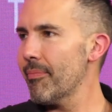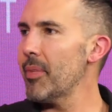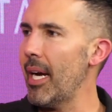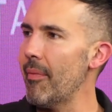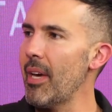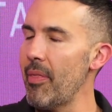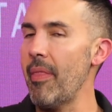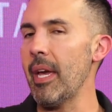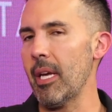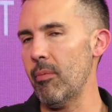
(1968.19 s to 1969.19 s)
Yeah. And
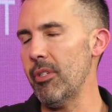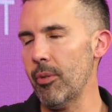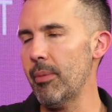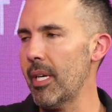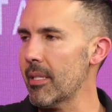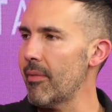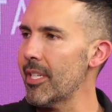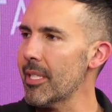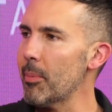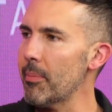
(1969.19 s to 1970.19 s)
then they can resume the
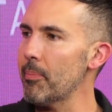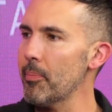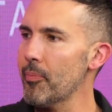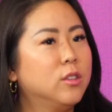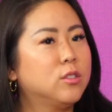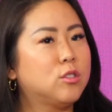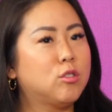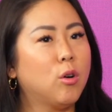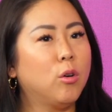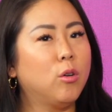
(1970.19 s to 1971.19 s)
activities. But
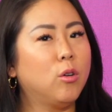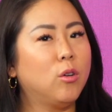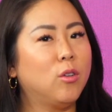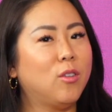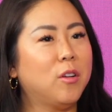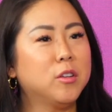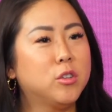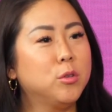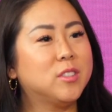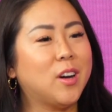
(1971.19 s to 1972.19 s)
so all the
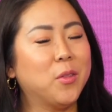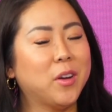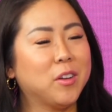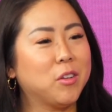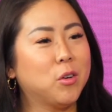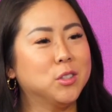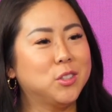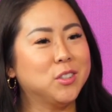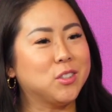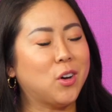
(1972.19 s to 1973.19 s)
dudes out there that go
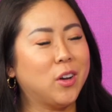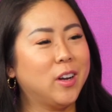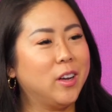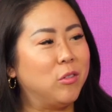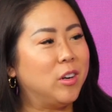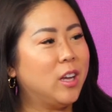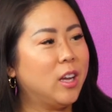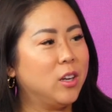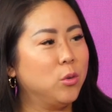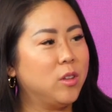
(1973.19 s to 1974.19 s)
to the sauna every
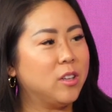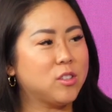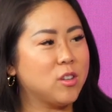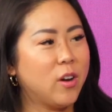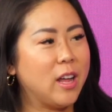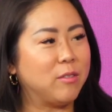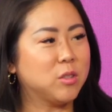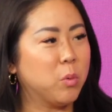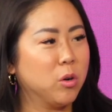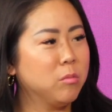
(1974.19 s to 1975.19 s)
day, do they just not have
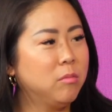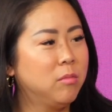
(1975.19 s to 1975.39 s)
sperm?